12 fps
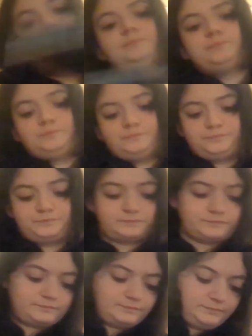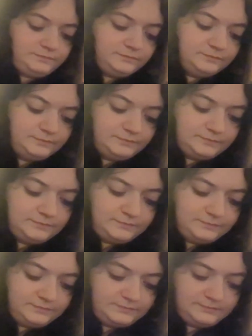
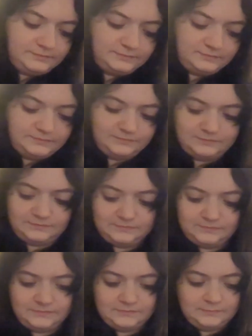(silence)